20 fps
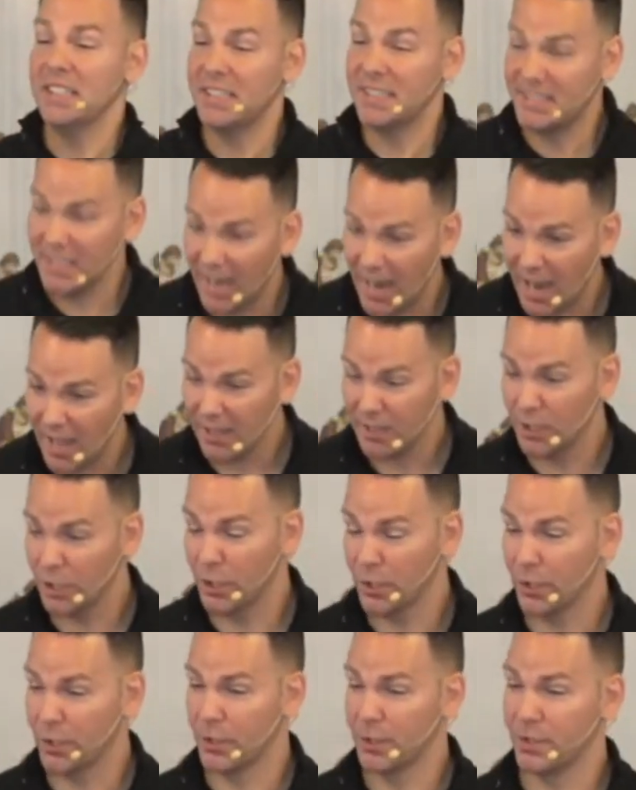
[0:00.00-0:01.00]

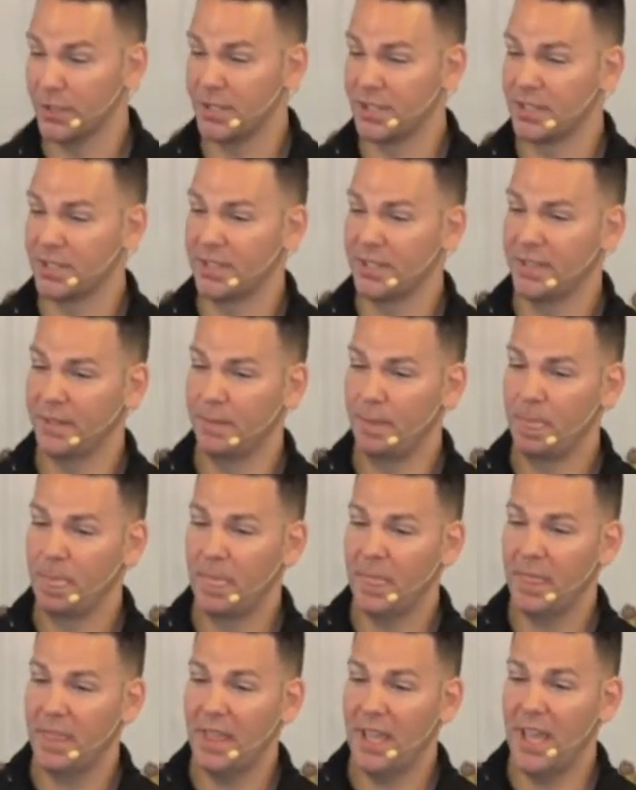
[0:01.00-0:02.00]

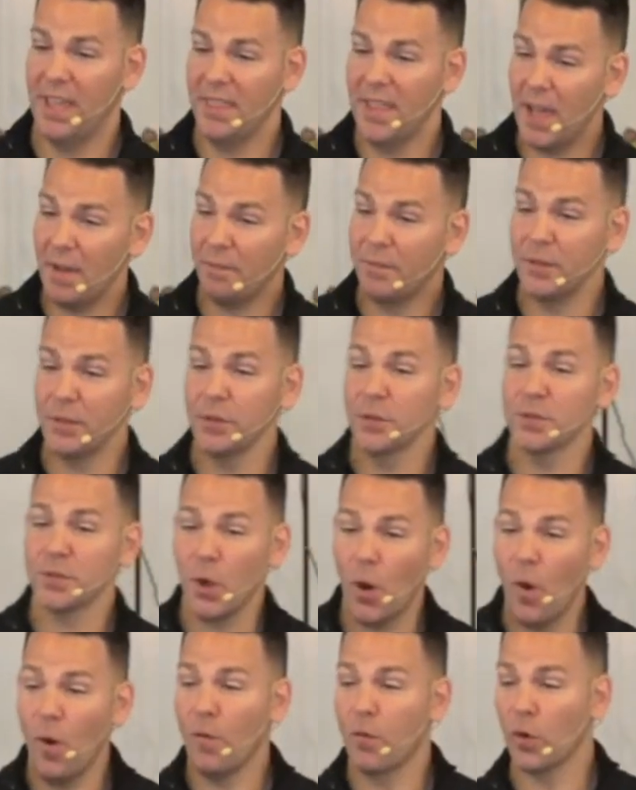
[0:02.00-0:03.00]
And that feels
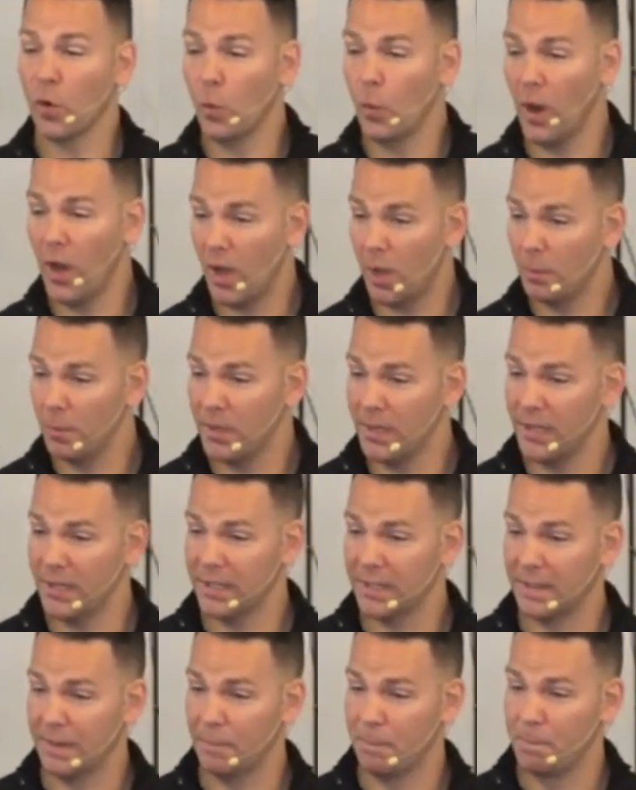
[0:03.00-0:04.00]

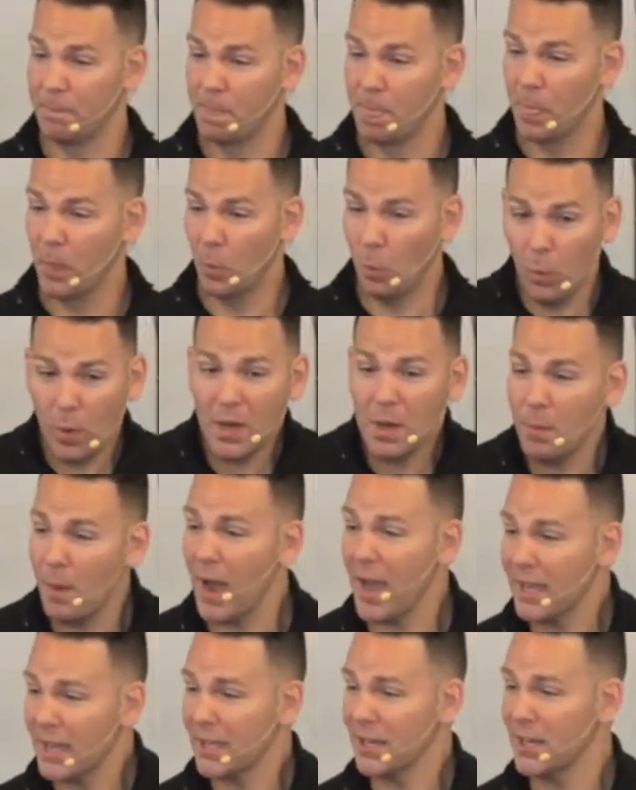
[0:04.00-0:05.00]
overwhelming. What am
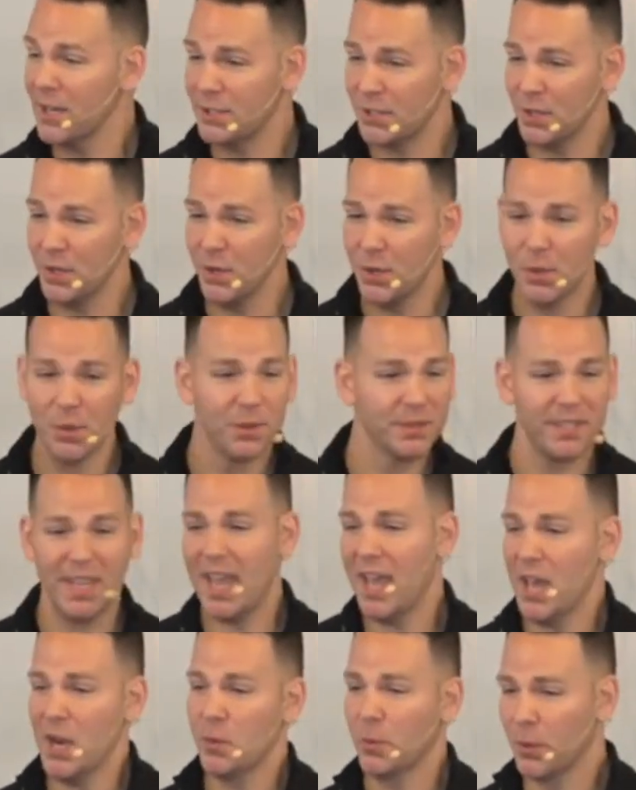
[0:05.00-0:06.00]
I going to do to
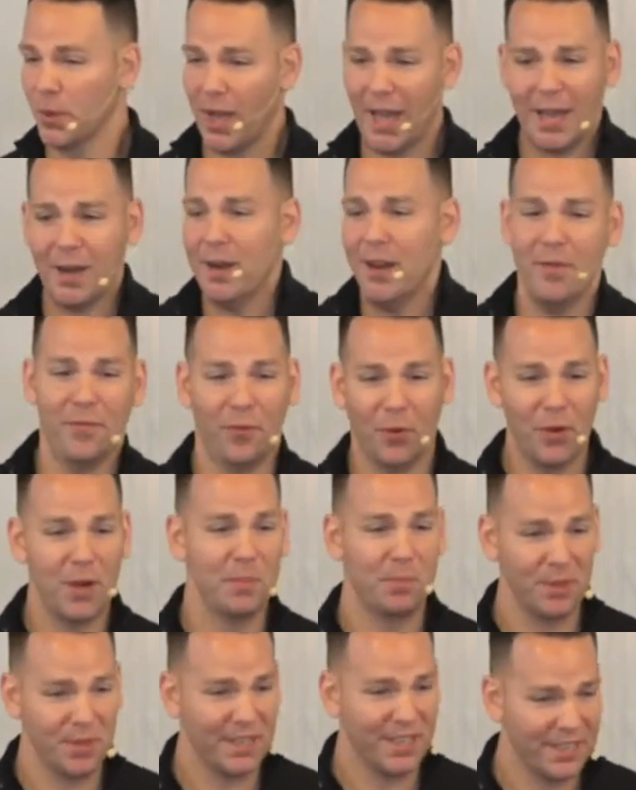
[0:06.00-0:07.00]
end the world? I don't have $40
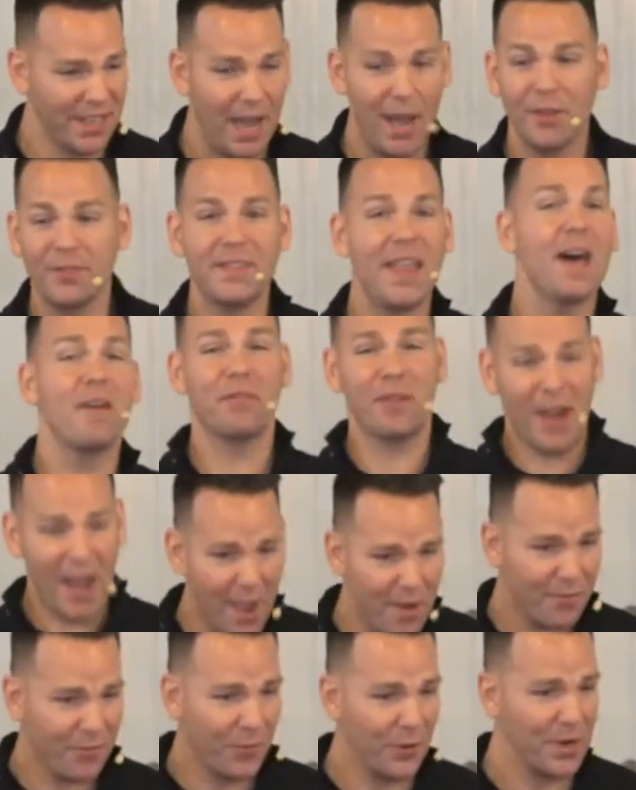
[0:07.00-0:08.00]
billion. I'll never
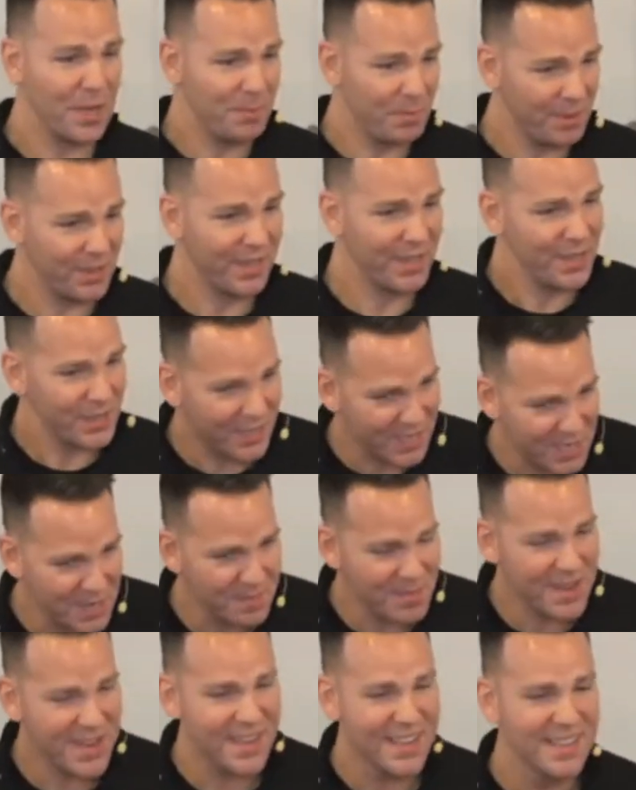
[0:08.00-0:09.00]
have $40 billion. Are you kidding
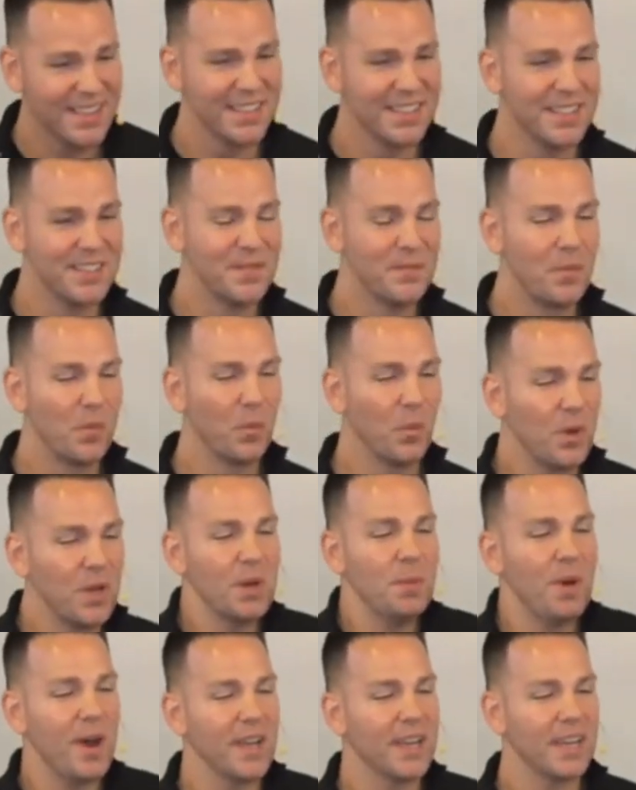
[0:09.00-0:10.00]
me? What
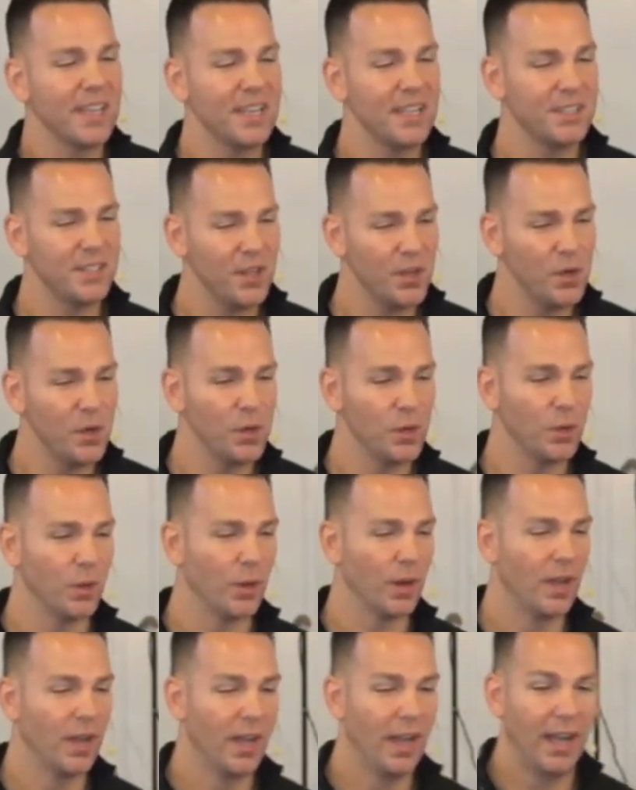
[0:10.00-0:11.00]
am I going to do?
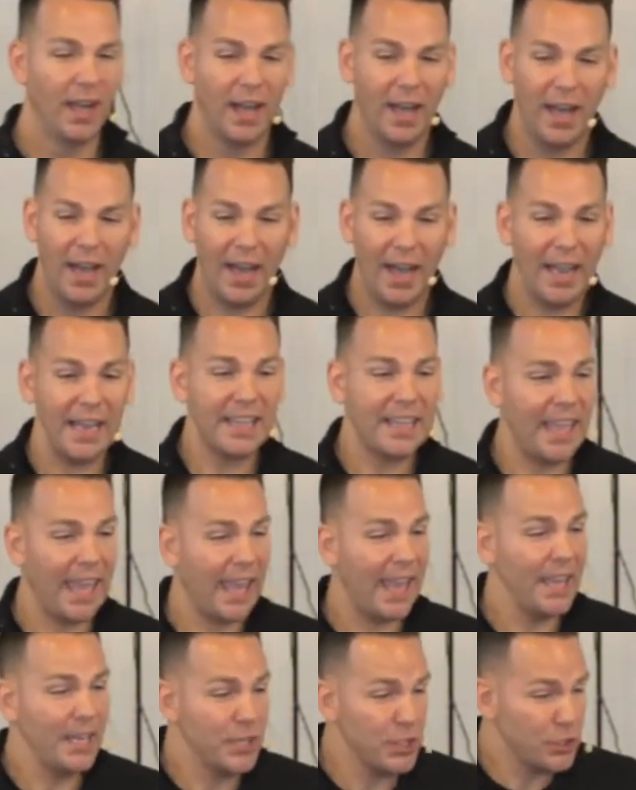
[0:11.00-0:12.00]
I
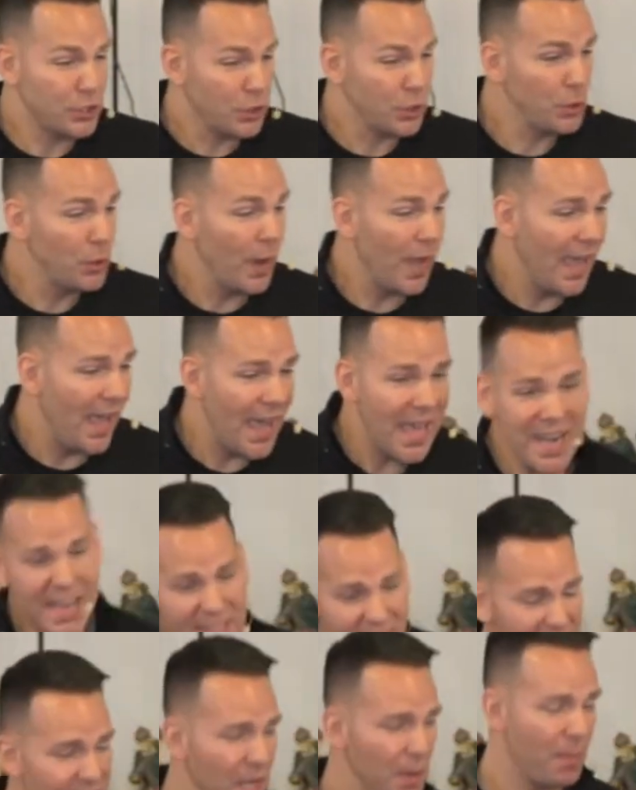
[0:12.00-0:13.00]
can't do
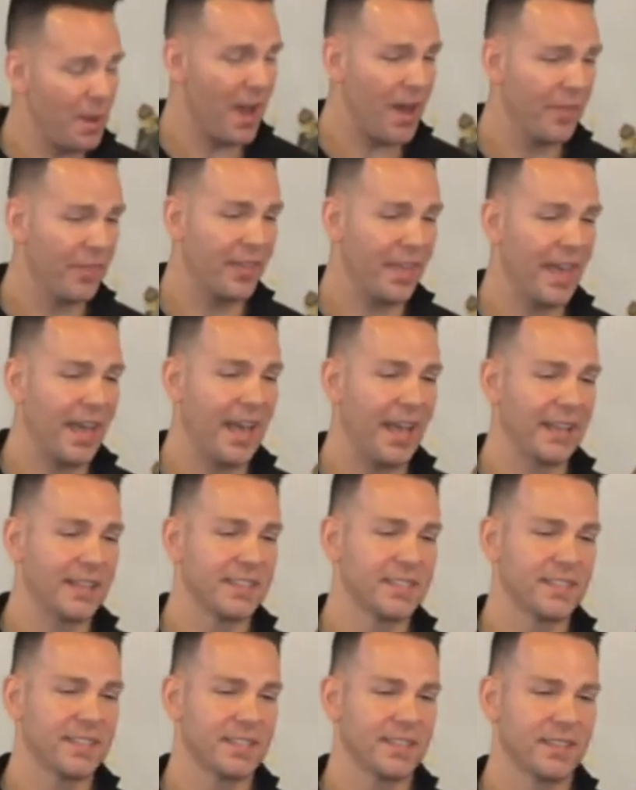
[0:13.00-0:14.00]
anything about
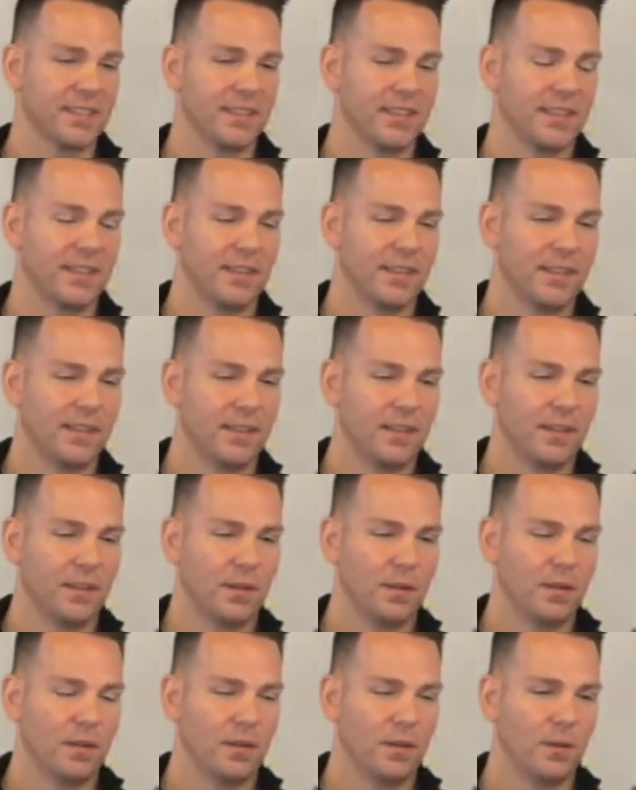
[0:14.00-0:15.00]
that.
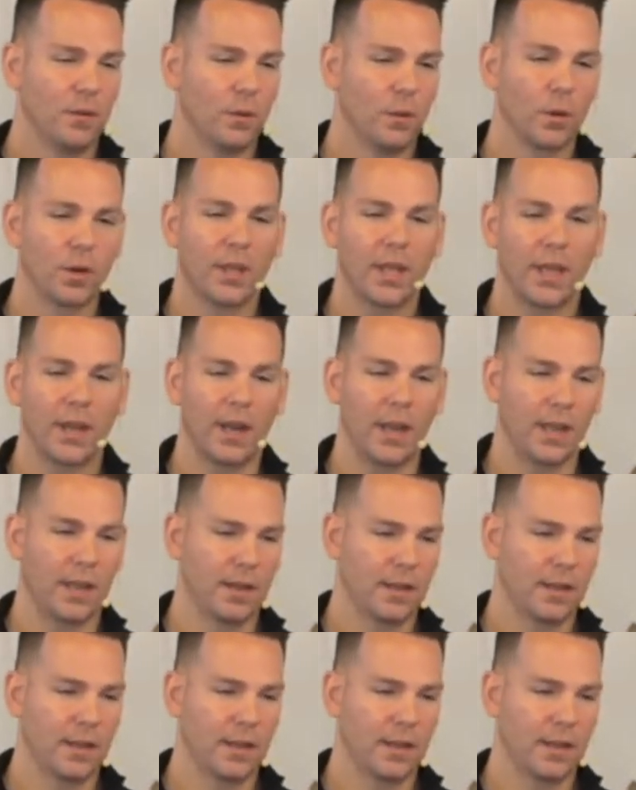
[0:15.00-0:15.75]
Or can I?